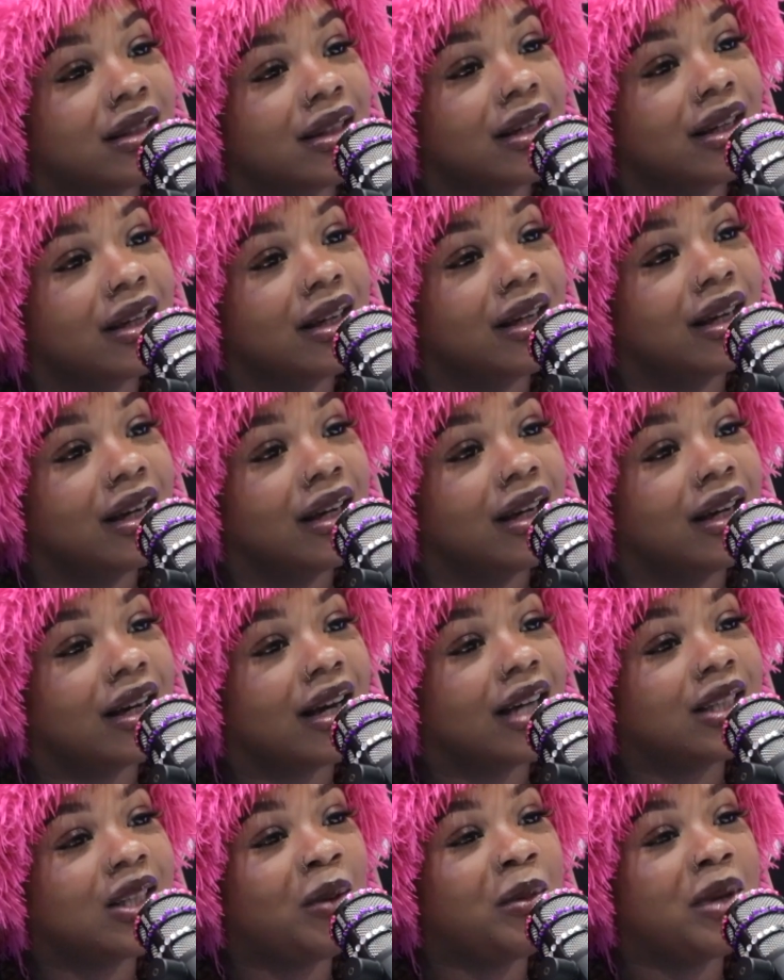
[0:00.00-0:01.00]
Yeah, I was there. I
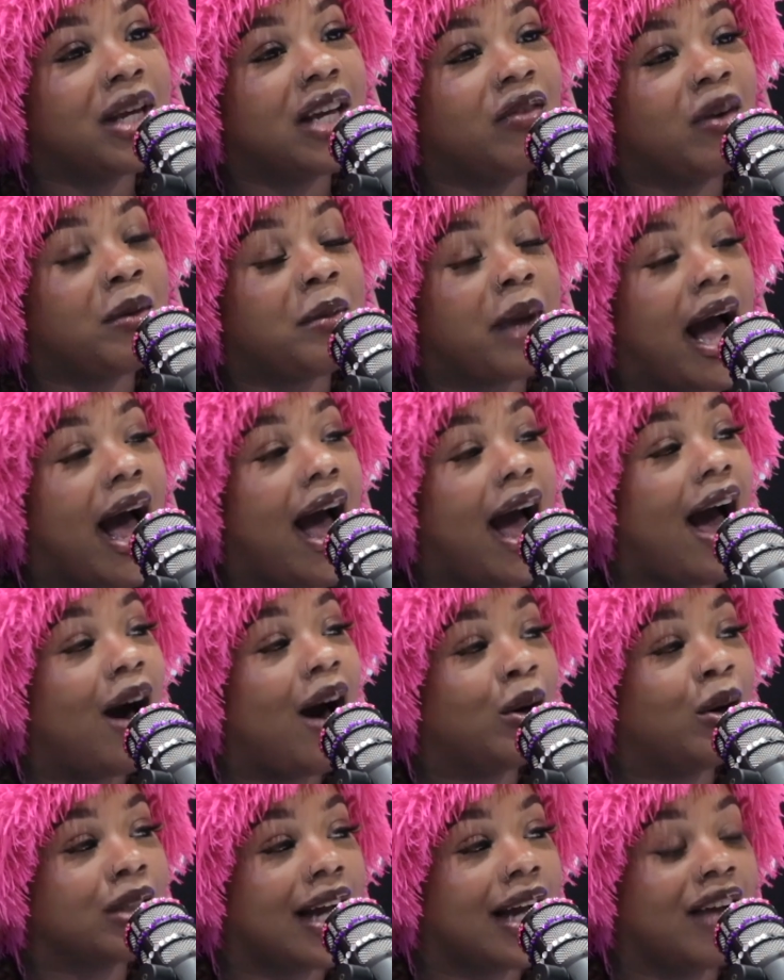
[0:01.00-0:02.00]
was- something you give up my
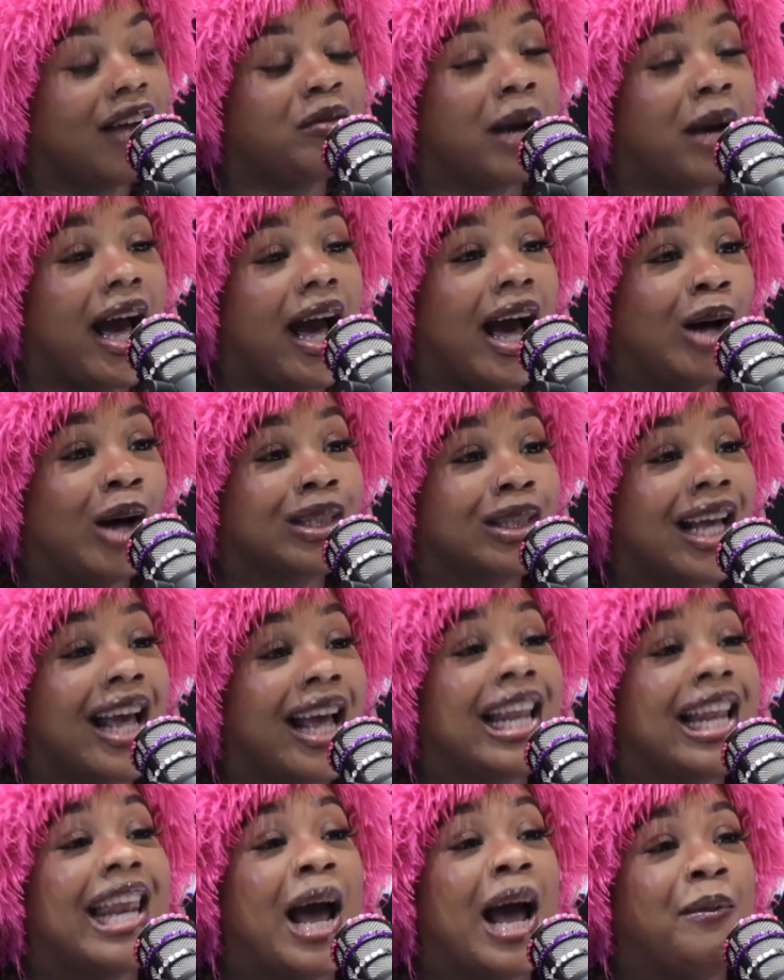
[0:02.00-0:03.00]
house. I give up my house,
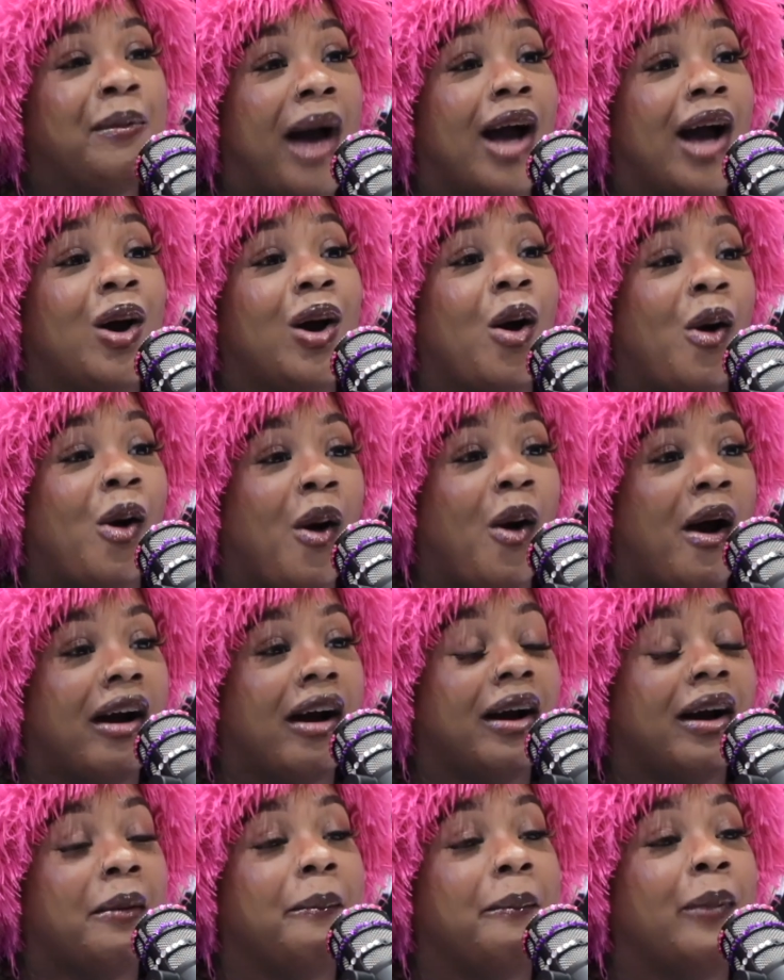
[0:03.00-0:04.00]
and now my
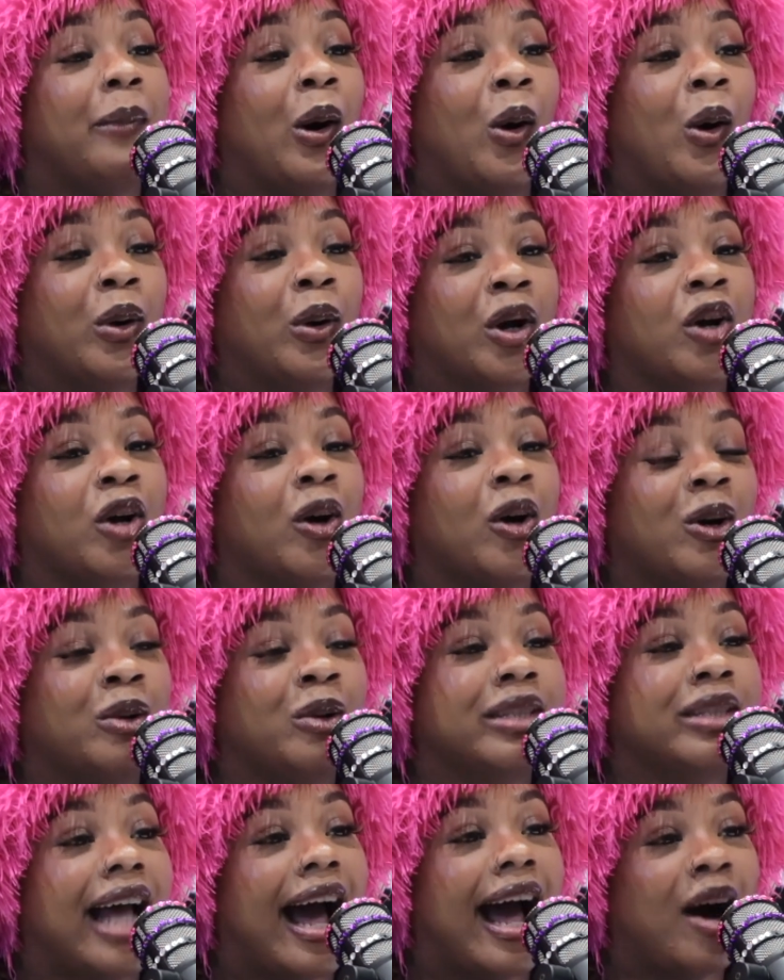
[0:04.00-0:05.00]
car motor goes
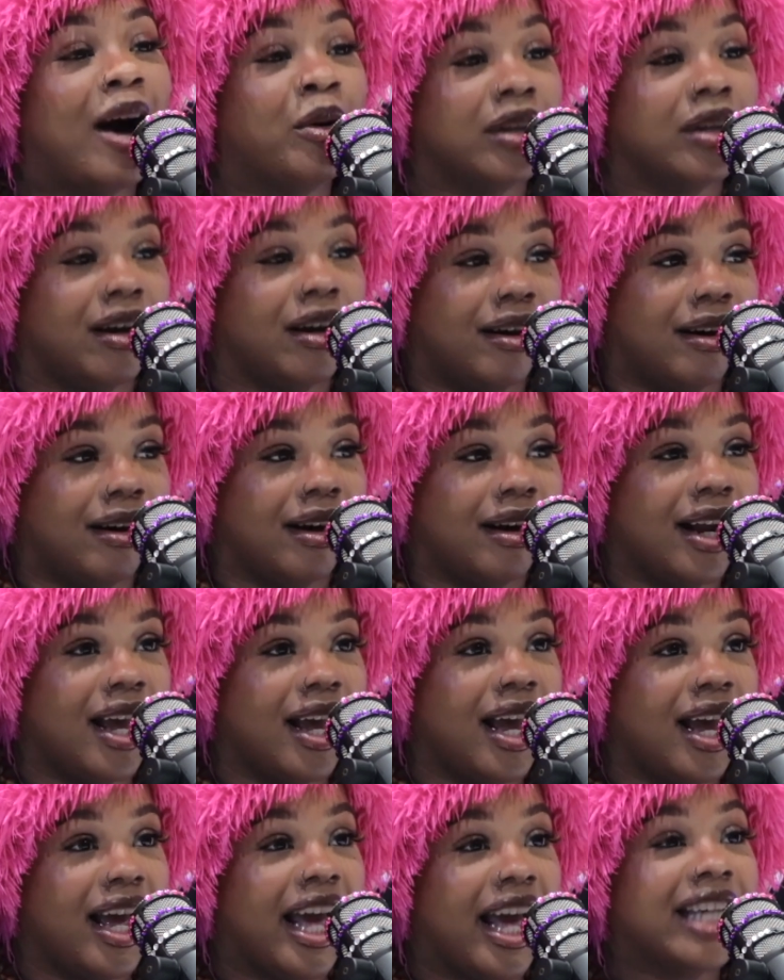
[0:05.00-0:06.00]
out, y'all. He ain't
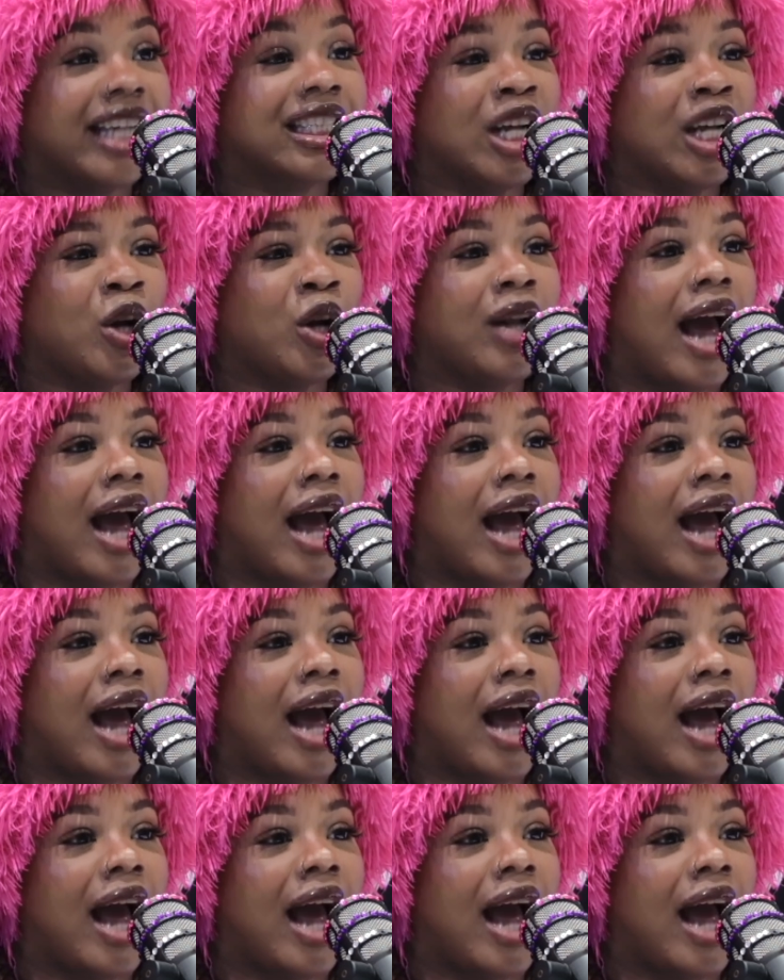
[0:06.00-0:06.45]
tell you to It's give it literally up.